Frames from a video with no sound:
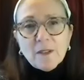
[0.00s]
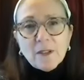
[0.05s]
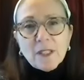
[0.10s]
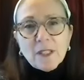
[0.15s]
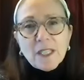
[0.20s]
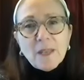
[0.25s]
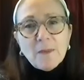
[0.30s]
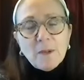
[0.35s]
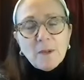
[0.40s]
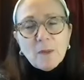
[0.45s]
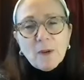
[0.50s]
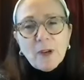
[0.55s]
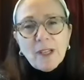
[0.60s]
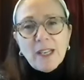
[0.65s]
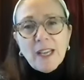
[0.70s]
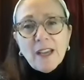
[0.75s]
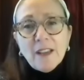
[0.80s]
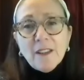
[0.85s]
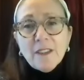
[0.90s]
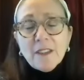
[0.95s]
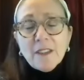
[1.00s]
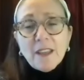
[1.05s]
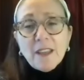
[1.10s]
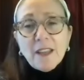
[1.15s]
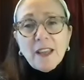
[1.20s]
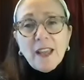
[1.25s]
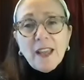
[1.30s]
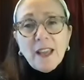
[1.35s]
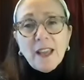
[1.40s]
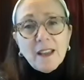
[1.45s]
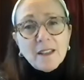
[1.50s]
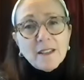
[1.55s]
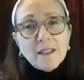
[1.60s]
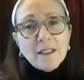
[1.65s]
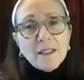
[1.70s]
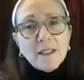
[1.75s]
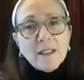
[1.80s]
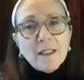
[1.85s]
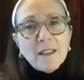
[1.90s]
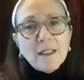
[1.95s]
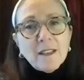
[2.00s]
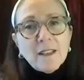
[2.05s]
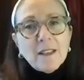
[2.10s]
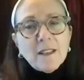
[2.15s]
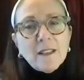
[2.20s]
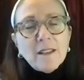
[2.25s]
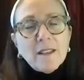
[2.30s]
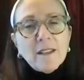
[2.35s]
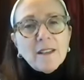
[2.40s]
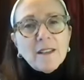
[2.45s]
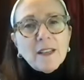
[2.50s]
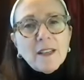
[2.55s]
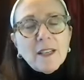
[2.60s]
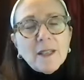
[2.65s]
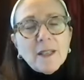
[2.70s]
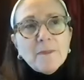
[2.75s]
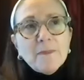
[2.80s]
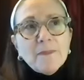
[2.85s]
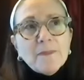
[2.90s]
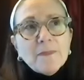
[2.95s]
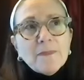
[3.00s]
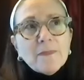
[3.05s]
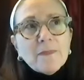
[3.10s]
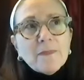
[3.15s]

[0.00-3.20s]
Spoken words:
to keep your brain healthy, and has